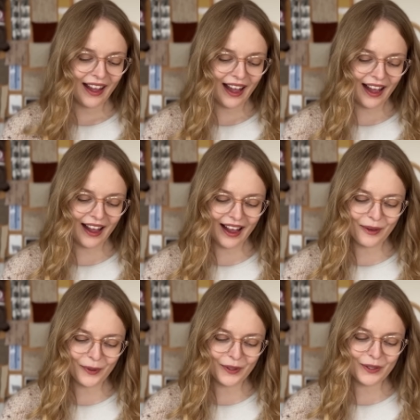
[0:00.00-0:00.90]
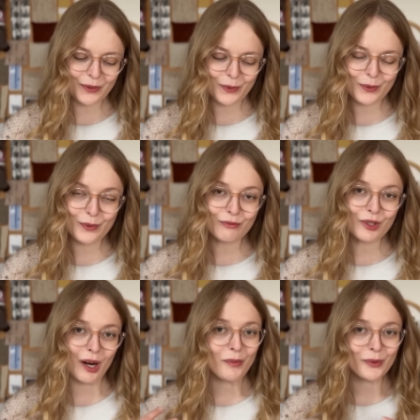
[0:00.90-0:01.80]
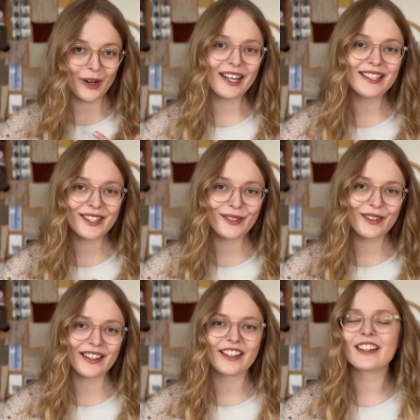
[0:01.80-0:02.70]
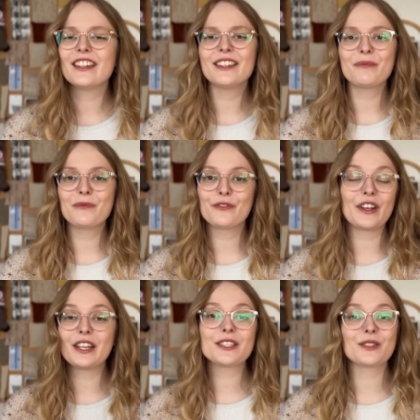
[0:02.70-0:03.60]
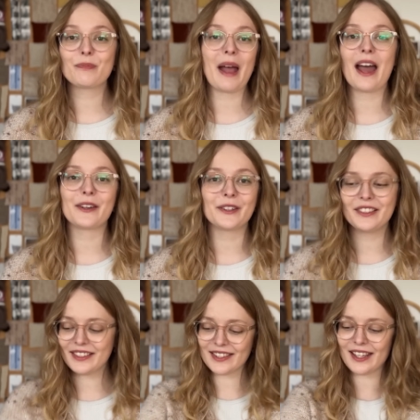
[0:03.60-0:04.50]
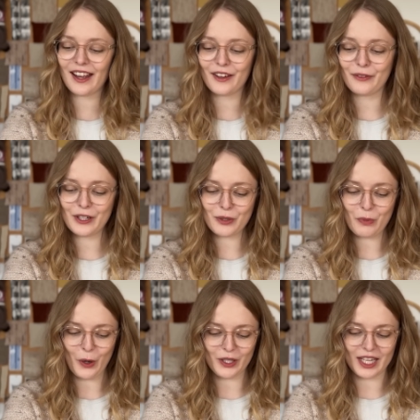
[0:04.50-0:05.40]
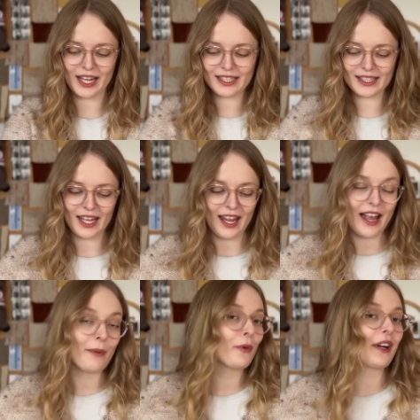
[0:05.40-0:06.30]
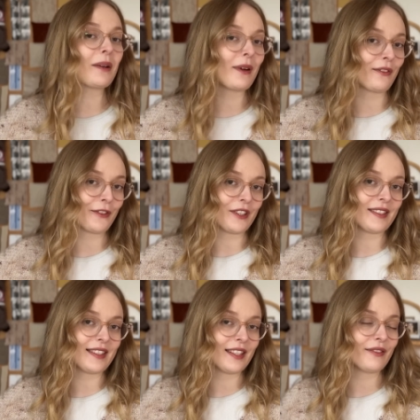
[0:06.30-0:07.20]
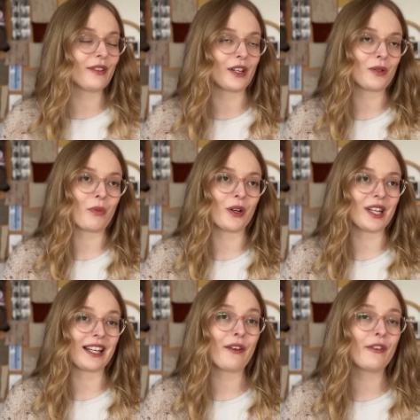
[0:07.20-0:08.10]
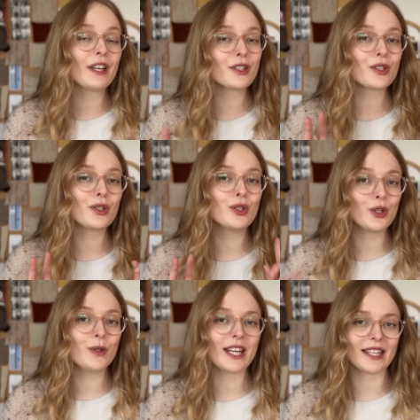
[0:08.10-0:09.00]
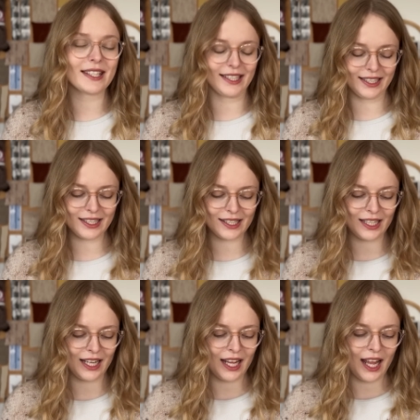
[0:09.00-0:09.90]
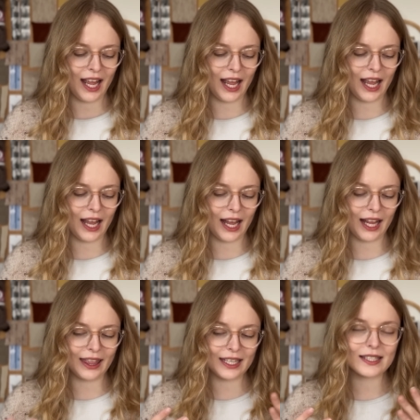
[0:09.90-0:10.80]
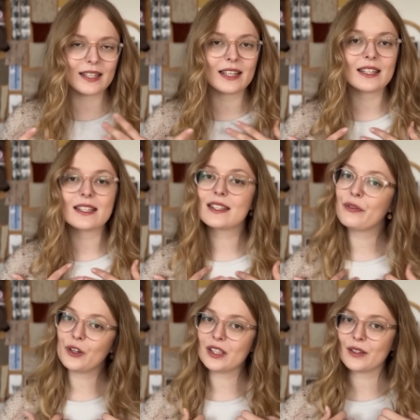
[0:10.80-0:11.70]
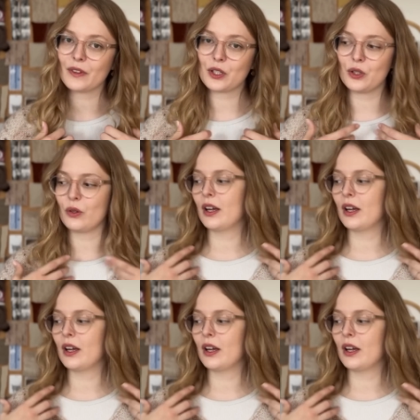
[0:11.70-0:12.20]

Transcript: I'm going to jump right into the finished patterns, finished projects. I'm wearing my first finished project. I finished 2 test knits, and this is the first of the 2.